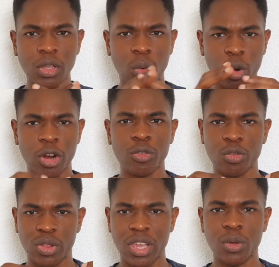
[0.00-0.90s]
Well,
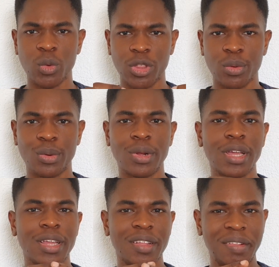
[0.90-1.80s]
today we know
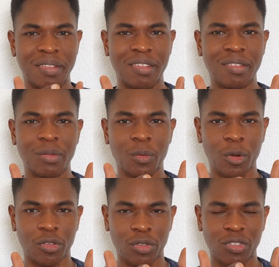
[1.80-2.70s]
this
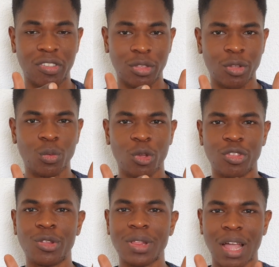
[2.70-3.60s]
thought was
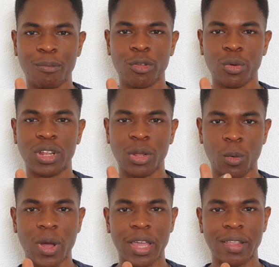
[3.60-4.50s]
not absolutely
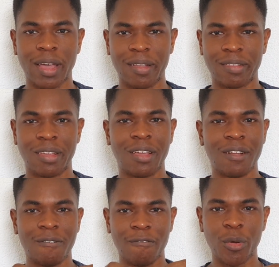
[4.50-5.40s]
right, as
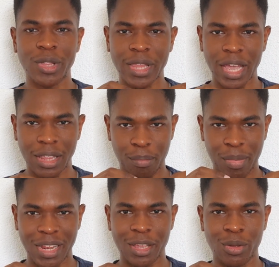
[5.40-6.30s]
very tiny
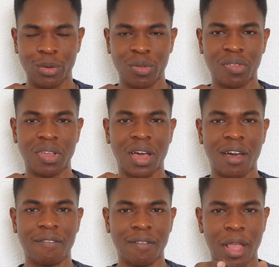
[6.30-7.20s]
particles
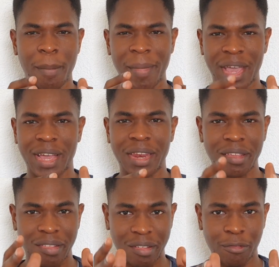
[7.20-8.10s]
have a
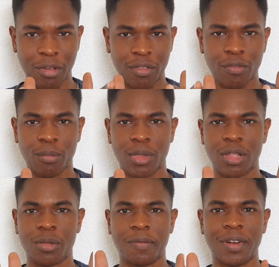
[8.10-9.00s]
mechanics different from
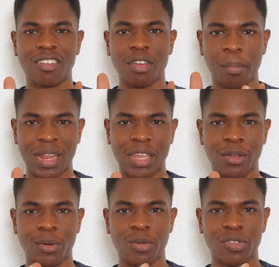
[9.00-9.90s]
that of larger
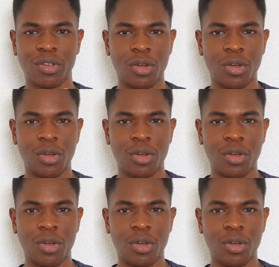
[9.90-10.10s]
particles,